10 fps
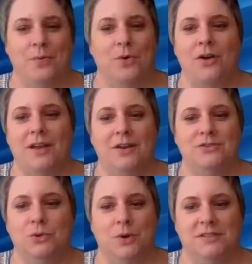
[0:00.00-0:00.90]
we're all here
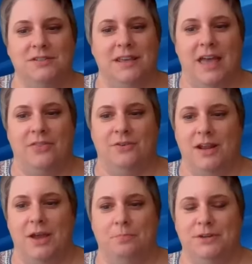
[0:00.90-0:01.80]
to work together
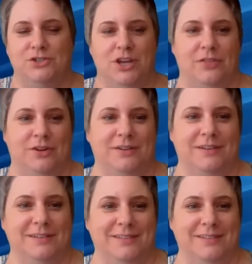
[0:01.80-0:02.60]
and help each other.